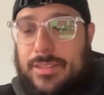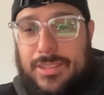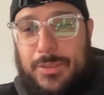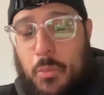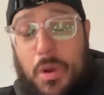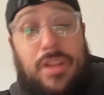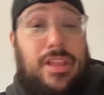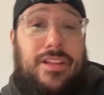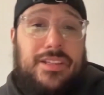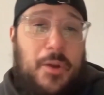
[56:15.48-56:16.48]
because one,
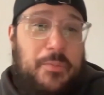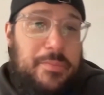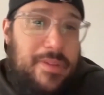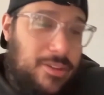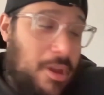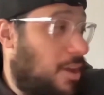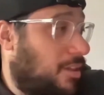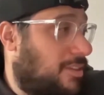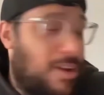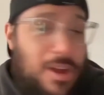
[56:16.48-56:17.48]
that doesn't help your mental
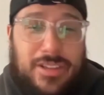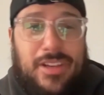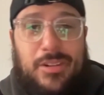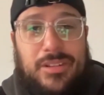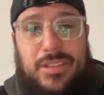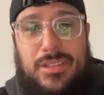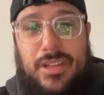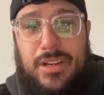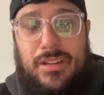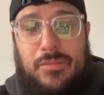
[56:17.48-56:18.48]
health, and also it's just
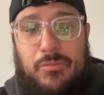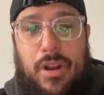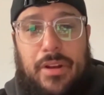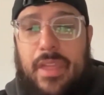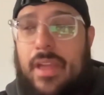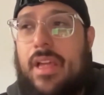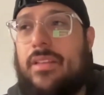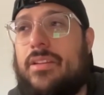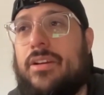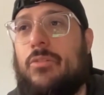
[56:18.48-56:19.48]
gonna run
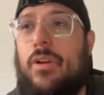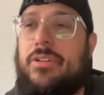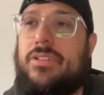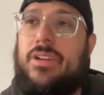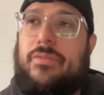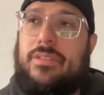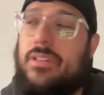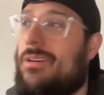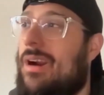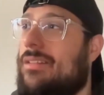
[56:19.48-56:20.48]
yourself into
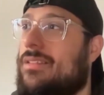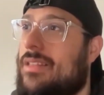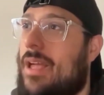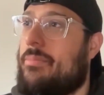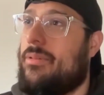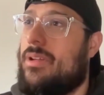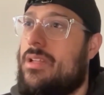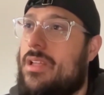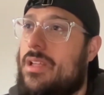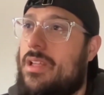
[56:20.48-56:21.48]
the ground at that point.
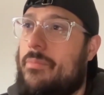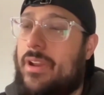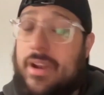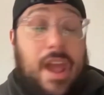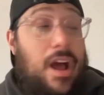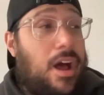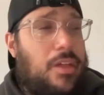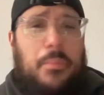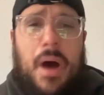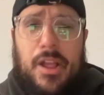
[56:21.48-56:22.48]
But yeah,
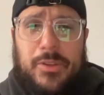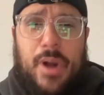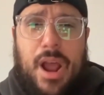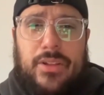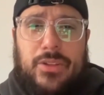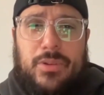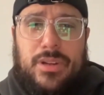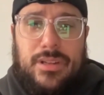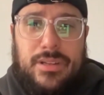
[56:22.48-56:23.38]
the Miles Morales one.